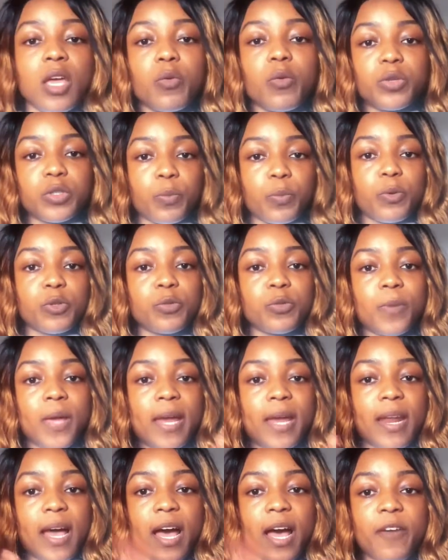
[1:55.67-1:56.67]
was supposed to be
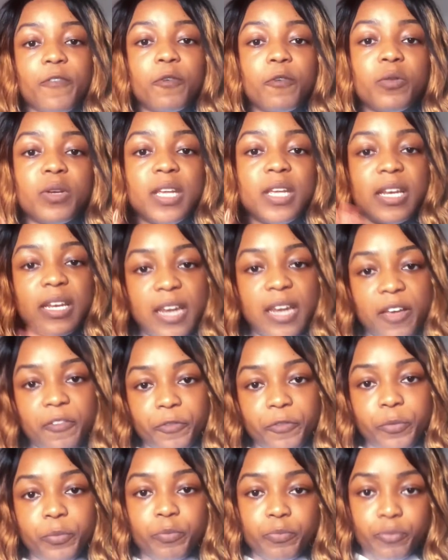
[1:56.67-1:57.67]
an iPhone
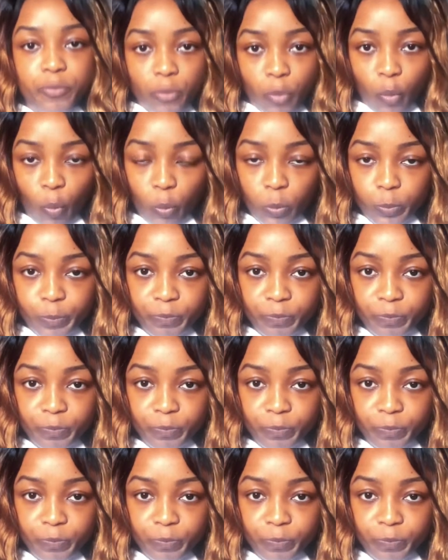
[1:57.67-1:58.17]
11 Pro,